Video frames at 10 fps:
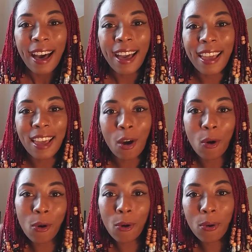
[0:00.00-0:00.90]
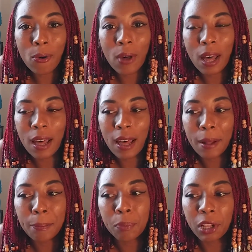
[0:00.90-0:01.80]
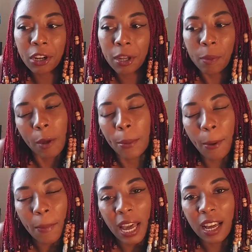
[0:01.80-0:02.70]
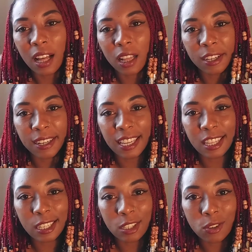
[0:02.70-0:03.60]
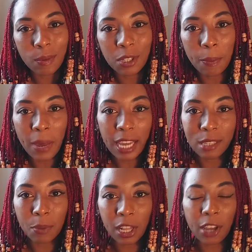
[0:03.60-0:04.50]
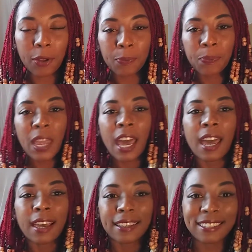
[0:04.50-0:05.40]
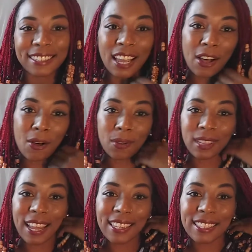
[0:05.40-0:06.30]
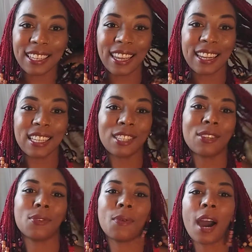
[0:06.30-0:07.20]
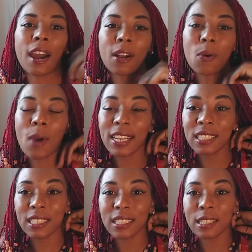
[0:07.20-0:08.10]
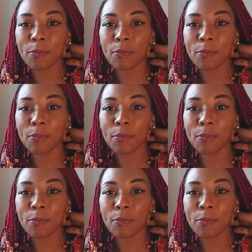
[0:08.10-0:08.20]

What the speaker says: a whole blurb about my color in the description box below. So let's get into our questions